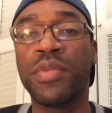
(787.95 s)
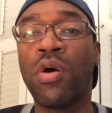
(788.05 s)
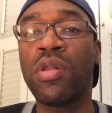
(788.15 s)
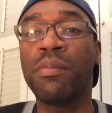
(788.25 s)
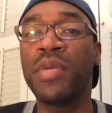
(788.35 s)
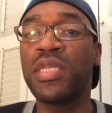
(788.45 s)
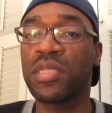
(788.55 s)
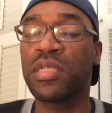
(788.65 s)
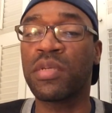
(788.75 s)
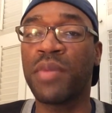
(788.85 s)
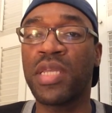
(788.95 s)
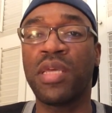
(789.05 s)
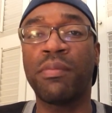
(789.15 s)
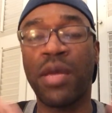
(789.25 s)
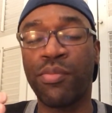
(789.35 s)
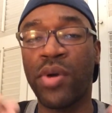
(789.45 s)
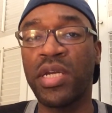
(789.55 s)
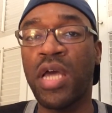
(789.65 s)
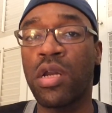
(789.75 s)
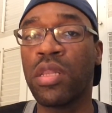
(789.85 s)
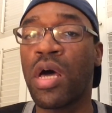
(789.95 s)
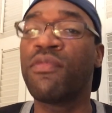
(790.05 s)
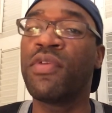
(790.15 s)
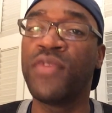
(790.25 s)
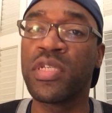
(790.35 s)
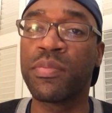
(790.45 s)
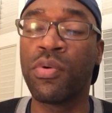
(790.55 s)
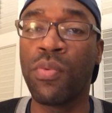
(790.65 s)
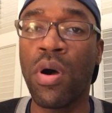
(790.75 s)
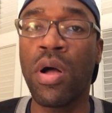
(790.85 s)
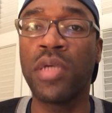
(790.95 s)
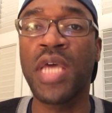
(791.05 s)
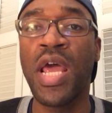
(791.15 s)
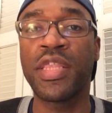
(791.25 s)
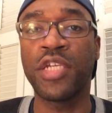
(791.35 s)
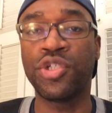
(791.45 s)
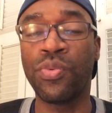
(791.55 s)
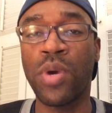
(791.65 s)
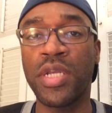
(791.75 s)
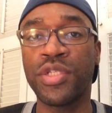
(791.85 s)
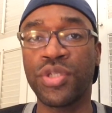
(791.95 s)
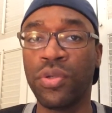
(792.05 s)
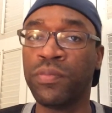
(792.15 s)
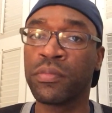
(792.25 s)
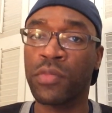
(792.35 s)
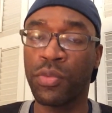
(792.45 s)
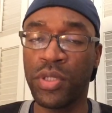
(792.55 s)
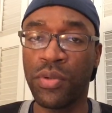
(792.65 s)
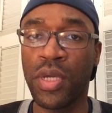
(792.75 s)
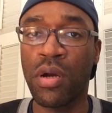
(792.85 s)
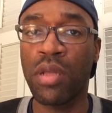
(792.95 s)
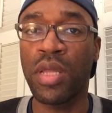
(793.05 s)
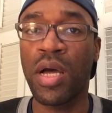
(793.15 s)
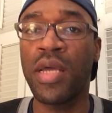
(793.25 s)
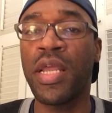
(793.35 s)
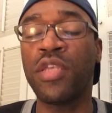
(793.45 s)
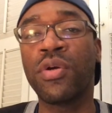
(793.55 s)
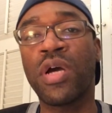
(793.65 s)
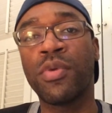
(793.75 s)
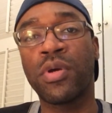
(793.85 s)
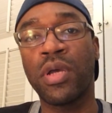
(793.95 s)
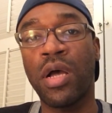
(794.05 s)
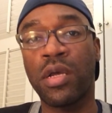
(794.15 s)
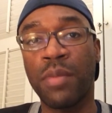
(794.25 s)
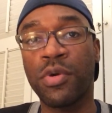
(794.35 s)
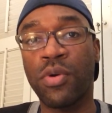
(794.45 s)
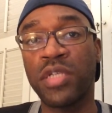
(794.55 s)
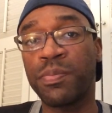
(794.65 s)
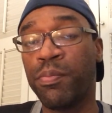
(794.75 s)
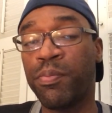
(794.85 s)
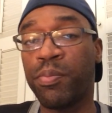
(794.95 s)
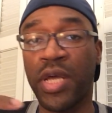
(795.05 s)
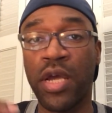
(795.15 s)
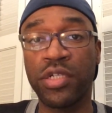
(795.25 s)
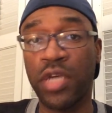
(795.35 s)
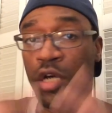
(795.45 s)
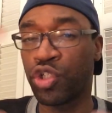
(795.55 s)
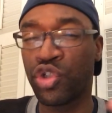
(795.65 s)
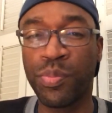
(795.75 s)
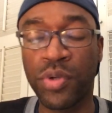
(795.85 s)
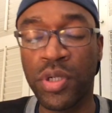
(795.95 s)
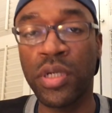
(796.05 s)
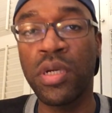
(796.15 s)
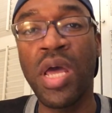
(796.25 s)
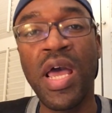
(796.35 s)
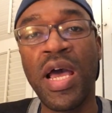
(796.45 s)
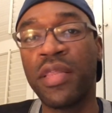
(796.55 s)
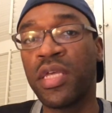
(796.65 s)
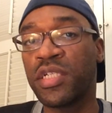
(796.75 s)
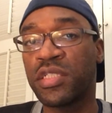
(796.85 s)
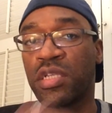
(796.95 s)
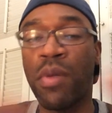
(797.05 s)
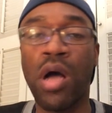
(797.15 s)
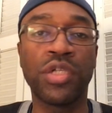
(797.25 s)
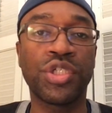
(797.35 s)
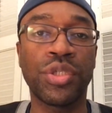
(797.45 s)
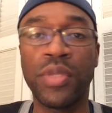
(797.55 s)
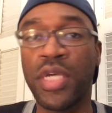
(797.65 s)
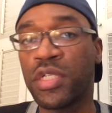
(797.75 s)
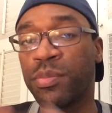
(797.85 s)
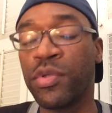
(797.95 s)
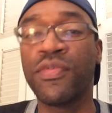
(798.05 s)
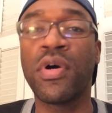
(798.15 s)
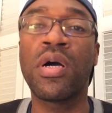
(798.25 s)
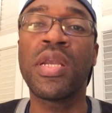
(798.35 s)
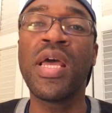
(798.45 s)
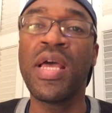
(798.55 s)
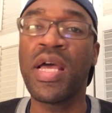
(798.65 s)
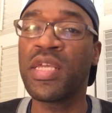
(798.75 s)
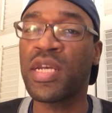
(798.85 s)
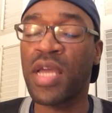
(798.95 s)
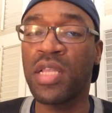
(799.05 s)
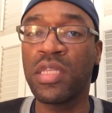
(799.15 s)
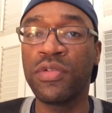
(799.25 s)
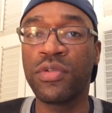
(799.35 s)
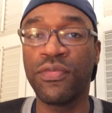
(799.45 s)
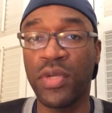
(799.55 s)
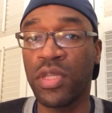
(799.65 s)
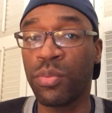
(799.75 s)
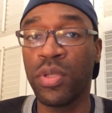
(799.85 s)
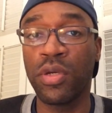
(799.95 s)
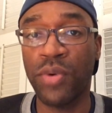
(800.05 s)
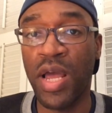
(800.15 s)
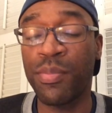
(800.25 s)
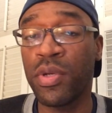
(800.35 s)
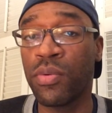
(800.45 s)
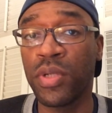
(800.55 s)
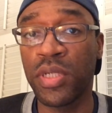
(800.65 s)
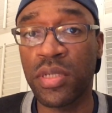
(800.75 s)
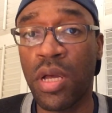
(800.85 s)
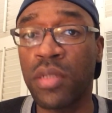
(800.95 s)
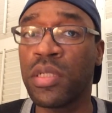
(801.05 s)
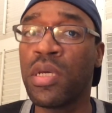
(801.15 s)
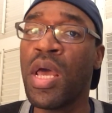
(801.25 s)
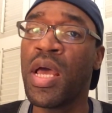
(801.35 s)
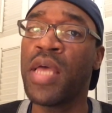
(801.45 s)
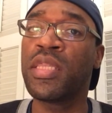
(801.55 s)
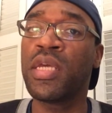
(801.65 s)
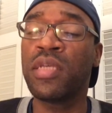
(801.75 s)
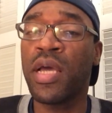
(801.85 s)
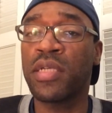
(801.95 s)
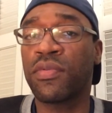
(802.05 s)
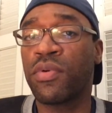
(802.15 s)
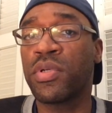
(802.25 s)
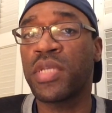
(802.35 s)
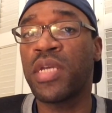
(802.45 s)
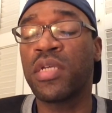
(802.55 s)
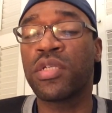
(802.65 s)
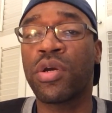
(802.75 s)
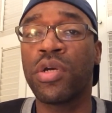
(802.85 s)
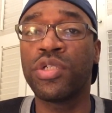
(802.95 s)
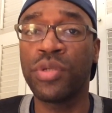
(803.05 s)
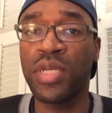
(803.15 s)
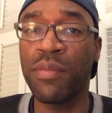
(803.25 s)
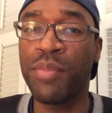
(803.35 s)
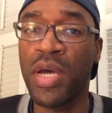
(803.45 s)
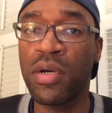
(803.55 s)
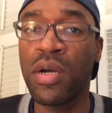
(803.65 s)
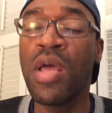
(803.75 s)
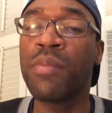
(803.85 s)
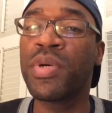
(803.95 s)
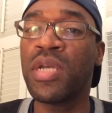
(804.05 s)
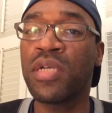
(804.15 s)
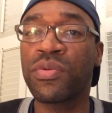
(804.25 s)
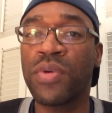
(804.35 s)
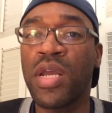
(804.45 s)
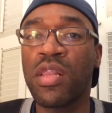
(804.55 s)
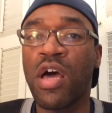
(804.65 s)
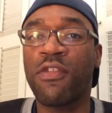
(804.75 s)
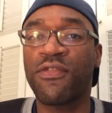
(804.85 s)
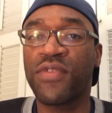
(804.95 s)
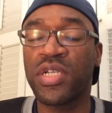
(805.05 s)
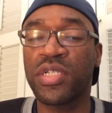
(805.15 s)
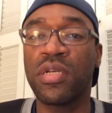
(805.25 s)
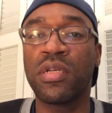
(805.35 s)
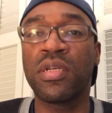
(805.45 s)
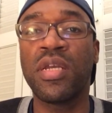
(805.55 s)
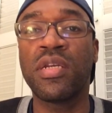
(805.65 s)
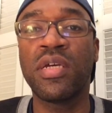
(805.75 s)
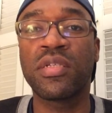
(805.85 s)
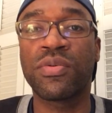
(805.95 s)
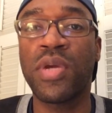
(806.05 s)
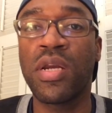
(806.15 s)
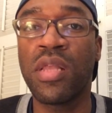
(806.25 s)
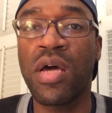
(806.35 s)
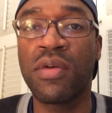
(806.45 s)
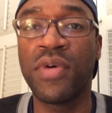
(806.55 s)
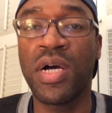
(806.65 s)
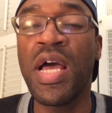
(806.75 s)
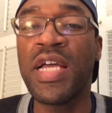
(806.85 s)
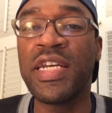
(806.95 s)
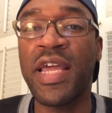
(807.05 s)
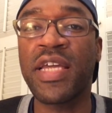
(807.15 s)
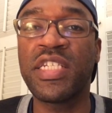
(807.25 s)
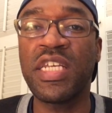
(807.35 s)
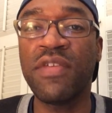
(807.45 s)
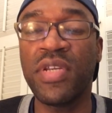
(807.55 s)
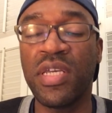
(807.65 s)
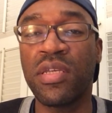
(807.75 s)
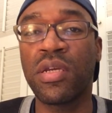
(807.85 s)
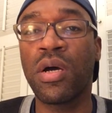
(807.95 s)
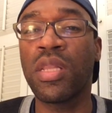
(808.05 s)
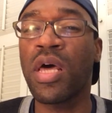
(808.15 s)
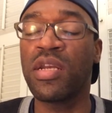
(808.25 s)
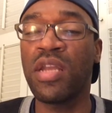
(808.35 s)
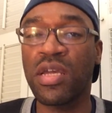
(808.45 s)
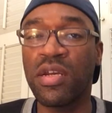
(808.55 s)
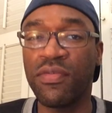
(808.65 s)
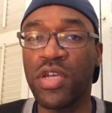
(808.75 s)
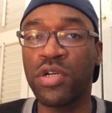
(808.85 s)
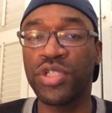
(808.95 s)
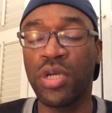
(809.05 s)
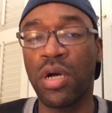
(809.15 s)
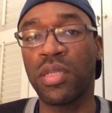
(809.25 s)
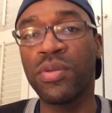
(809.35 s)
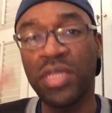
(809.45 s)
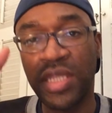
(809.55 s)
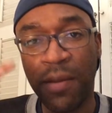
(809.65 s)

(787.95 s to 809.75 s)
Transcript: The whole amends system, I think, might break down a lot of invisible walls that you run into when you get online and you come, uh, come across players that are super good and they just demolish you and they just move on, and then it kind of leaves you feeling really crappy and really salty. And then, yes, of course, that does encourage you to get better, but it does create a lot of friction, and it does create a lot of uh, negativity, you know, a lot of negative energy online.